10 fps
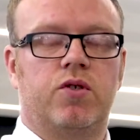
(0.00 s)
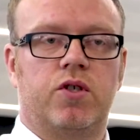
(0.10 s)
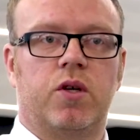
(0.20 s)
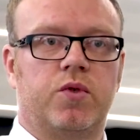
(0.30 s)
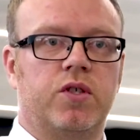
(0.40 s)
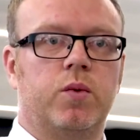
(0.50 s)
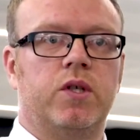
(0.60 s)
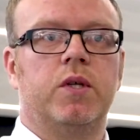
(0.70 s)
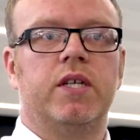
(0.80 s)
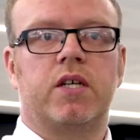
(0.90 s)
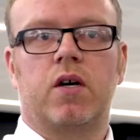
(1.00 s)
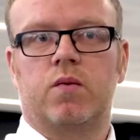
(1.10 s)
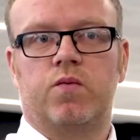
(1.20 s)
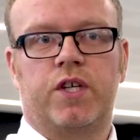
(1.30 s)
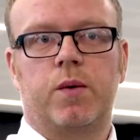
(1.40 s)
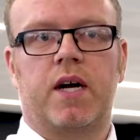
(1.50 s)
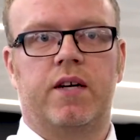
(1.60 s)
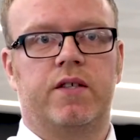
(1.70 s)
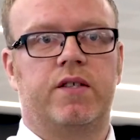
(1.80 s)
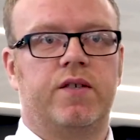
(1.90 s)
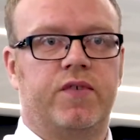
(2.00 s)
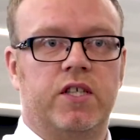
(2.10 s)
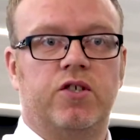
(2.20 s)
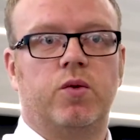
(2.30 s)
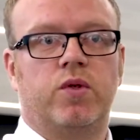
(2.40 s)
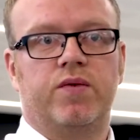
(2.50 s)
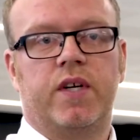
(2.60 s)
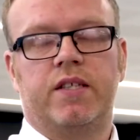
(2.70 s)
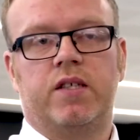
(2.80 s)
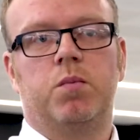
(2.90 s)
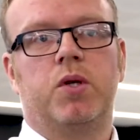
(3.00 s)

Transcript: jobs that we work on require a severe duty rating